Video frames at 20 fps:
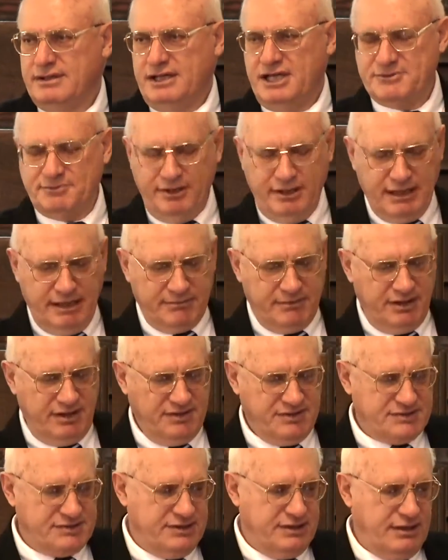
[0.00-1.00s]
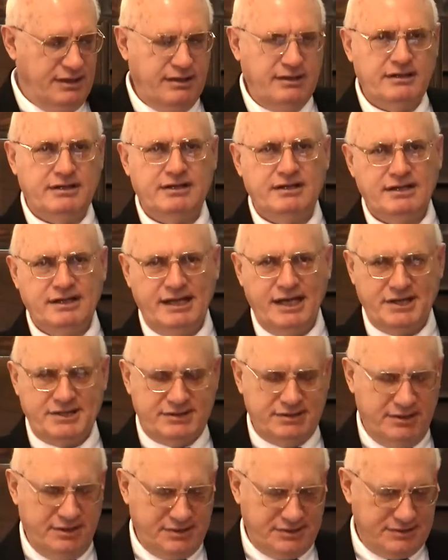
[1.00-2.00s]
as we come to consider
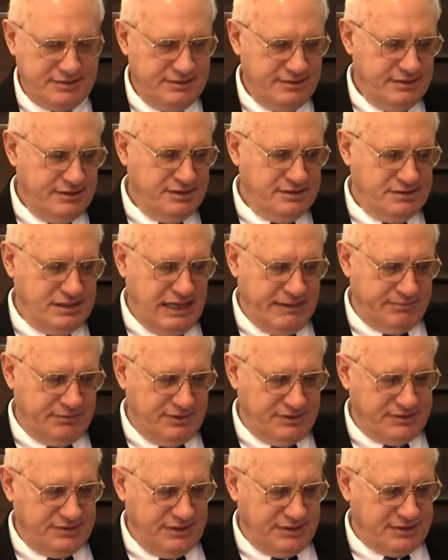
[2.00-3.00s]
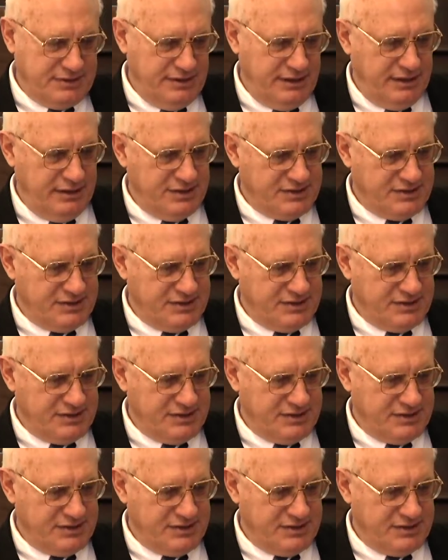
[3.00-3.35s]
Exodus chapter sixteen.